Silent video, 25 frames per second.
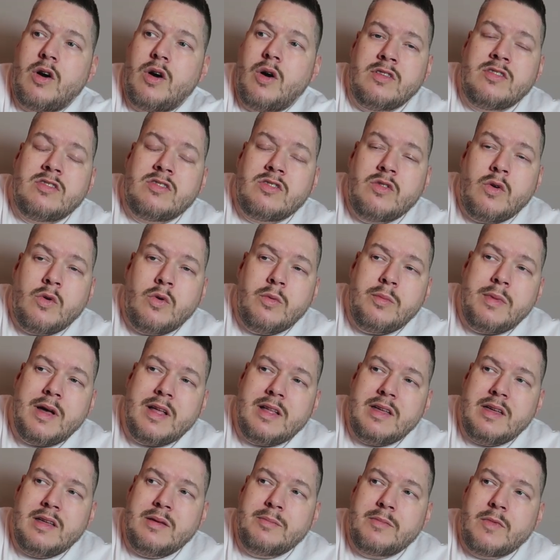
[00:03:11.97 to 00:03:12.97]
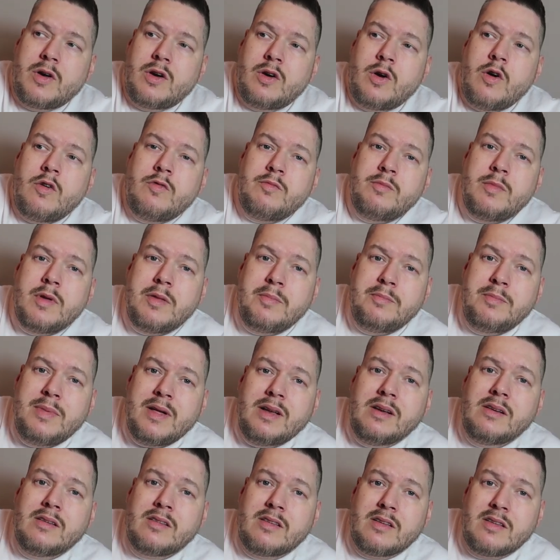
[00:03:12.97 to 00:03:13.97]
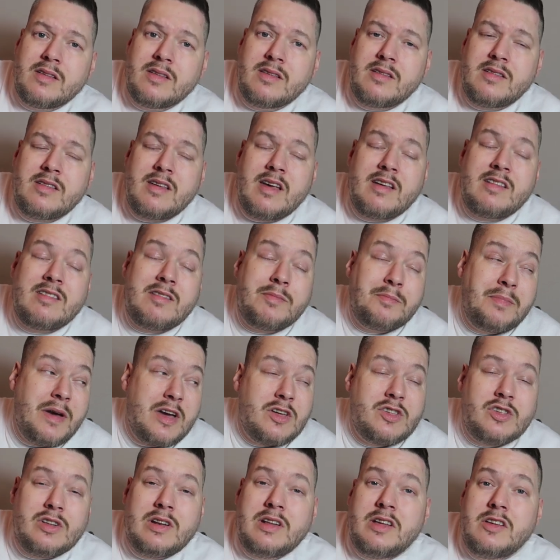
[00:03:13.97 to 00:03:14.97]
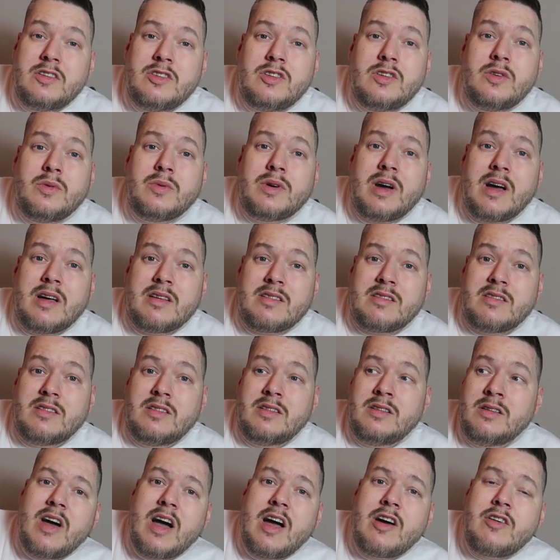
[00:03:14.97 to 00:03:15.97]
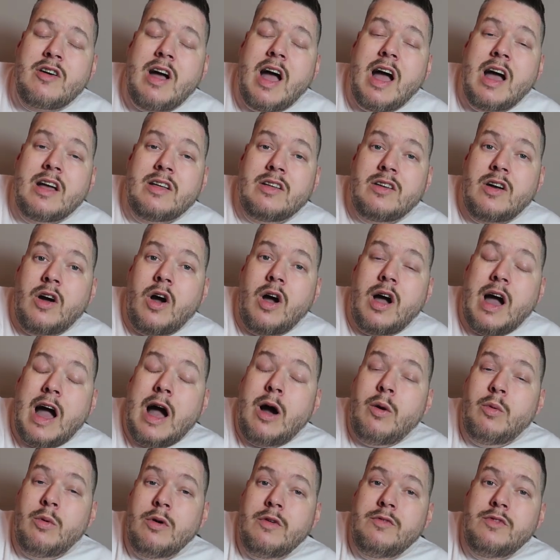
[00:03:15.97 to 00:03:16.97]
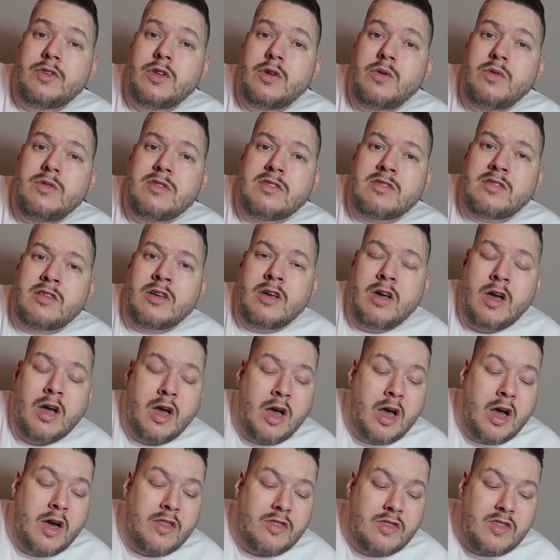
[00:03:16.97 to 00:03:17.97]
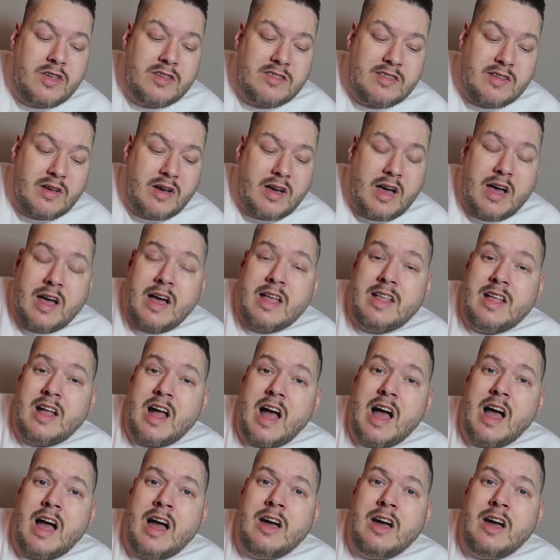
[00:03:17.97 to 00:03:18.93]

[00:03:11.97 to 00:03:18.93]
There's so many government buildings, especially in Newcastle, that are out of use. There's a